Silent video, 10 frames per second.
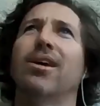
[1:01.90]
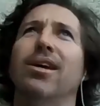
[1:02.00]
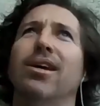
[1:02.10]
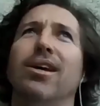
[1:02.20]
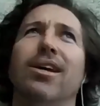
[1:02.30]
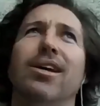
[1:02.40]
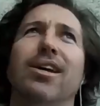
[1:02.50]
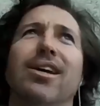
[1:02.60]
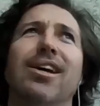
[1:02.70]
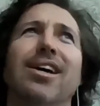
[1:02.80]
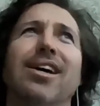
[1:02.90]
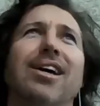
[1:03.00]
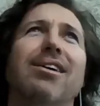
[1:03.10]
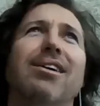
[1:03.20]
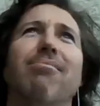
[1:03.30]
system.
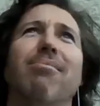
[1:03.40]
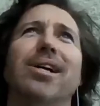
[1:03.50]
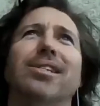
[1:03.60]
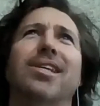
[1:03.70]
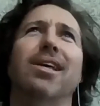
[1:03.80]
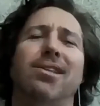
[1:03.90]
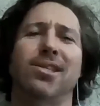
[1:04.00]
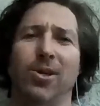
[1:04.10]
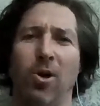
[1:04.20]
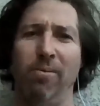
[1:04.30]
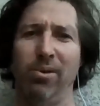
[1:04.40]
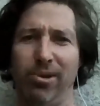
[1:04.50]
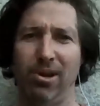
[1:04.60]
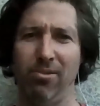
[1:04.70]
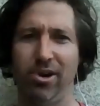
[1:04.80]
mate, take this as a
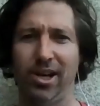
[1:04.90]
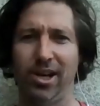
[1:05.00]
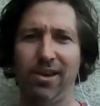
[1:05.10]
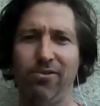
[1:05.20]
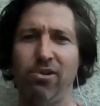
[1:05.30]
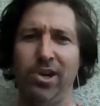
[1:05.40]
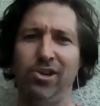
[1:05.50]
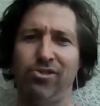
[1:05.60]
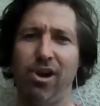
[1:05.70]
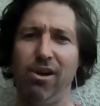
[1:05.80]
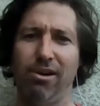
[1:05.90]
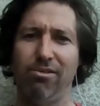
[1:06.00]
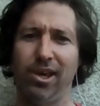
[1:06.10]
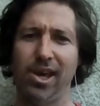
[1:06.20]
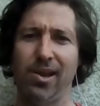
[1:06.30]
compliment. I'm not going to give you an intro. I
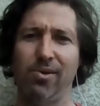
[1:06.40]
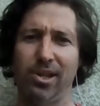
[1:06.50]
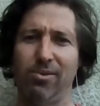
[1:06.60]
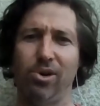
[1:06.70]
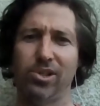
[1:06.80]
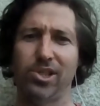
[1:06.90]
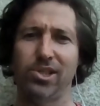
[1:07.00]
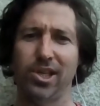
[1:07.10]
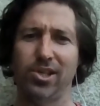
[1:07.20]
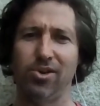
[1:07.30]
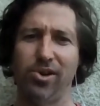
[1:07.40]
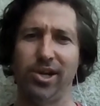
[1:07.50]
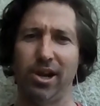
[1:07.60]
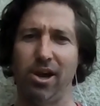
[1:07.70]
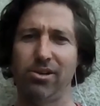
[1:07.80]
think anyone that watches this
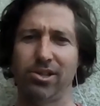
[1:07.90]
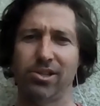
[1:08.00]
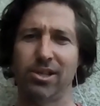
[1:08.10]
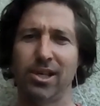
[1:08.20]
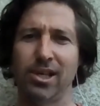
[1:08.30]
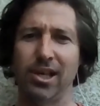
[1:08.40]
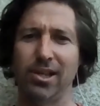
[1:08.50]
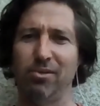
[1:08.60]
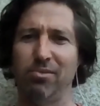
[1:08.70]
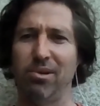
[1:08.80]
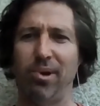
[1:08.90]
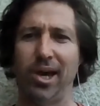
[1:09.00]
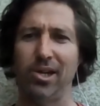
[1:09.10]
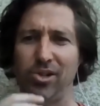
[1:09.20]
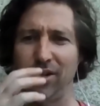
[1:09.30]
already knows a little bit
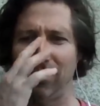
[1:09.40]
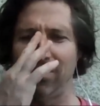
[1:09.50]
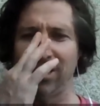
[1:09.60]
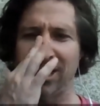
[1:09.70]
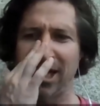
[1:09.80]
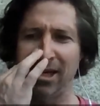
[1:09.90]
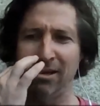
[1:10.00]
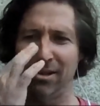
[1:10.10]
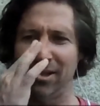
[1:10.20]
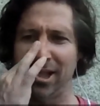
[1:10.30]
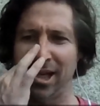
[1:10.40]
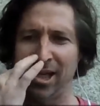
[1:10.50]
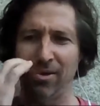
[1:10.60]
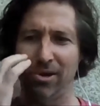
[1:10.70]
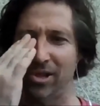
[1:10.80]
about you or has seen seen
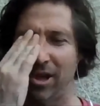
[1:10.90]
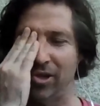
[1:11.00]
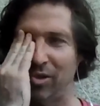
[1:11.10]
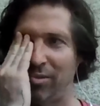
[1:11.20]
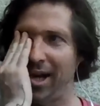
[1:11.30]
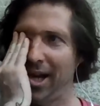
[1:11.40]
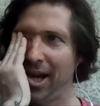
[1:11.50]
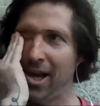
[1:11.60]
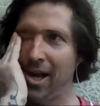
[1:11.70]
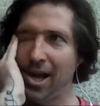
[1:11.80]
you on social media,